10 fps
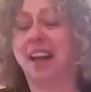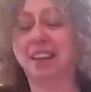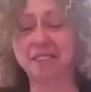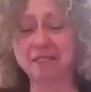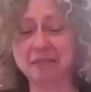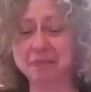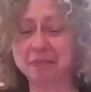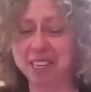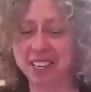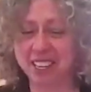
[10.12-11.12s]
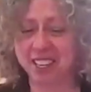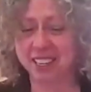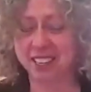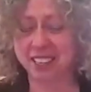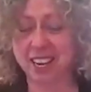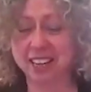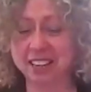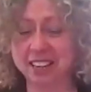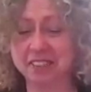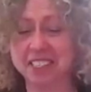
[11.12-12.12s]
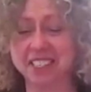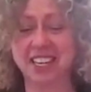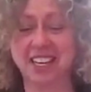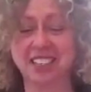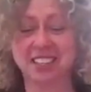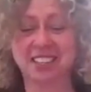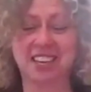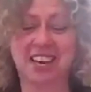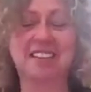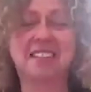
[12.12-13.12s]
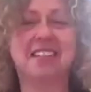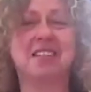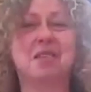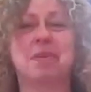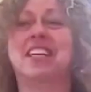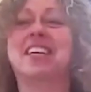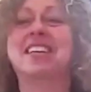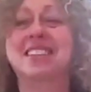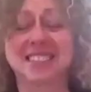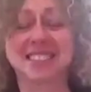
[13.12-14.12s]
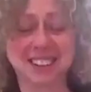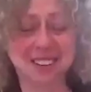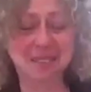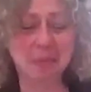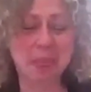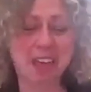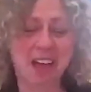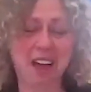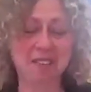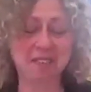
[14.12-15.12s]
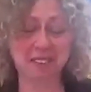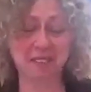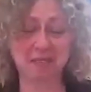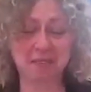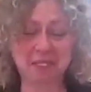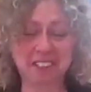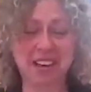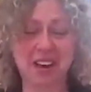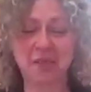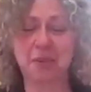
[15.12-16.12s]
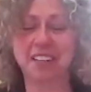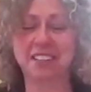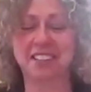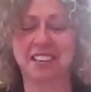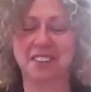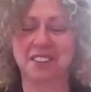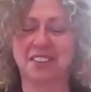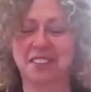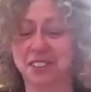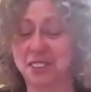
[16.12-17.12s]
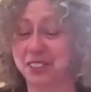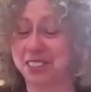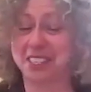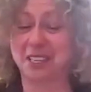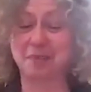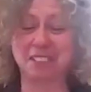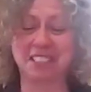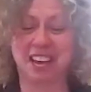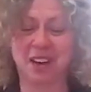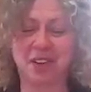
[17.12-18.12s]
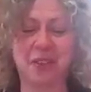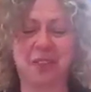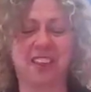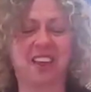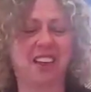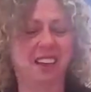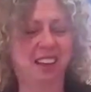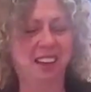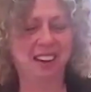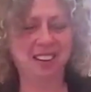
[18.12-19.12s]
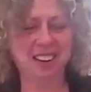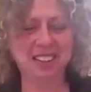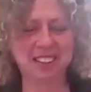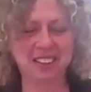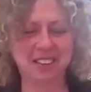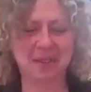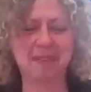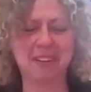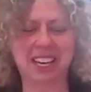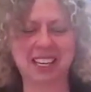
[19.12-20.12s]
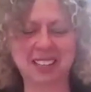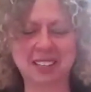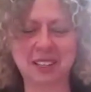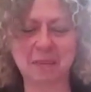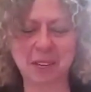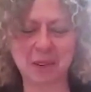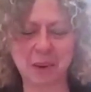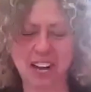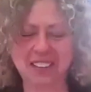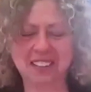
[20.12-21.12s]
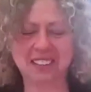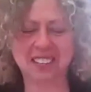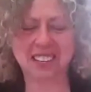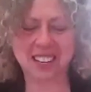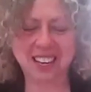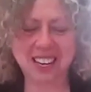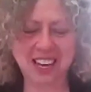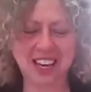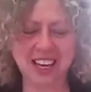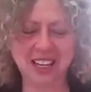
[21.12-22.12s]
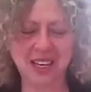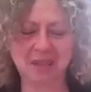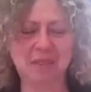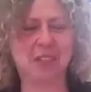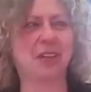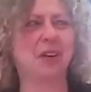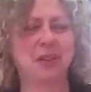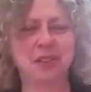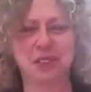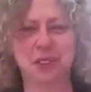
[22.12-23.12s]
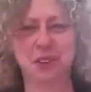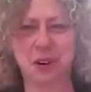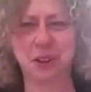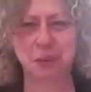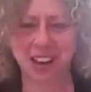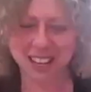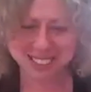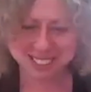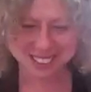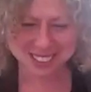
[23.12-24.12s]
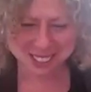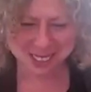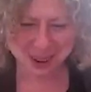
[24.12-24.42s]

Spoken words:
I've been in 10 different states in the last 6 weeks, from Southwest deserts to the Deep South, across the Great Plains in the Midwest, and up to the coastal Northwest.